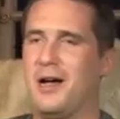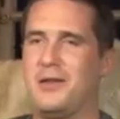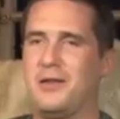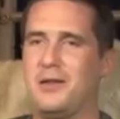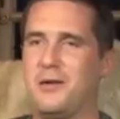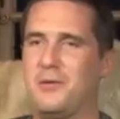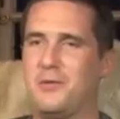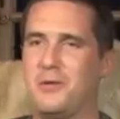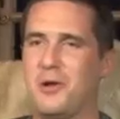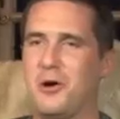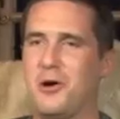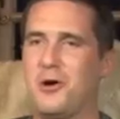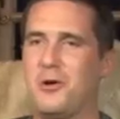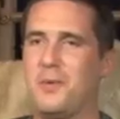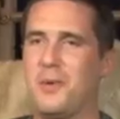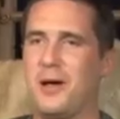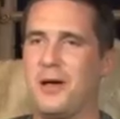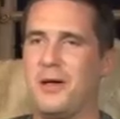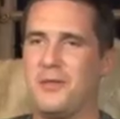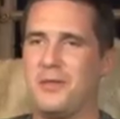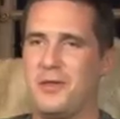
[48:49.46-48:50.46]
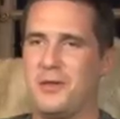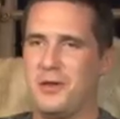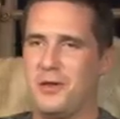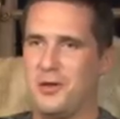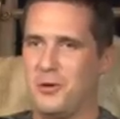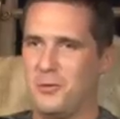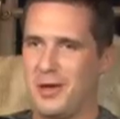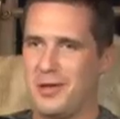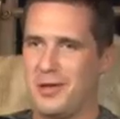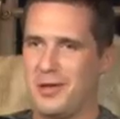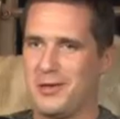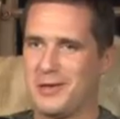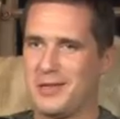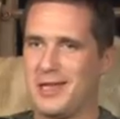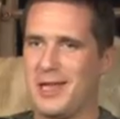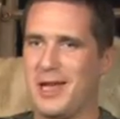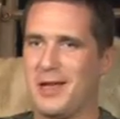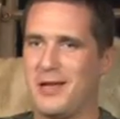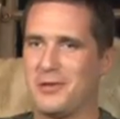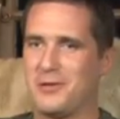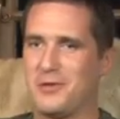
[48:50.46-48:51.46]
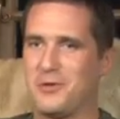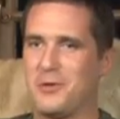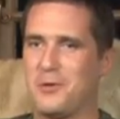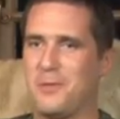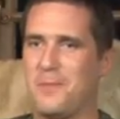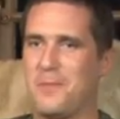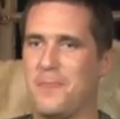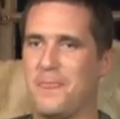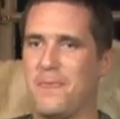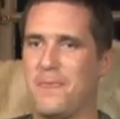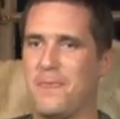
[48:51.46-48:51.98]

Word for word: I don't know about the new council.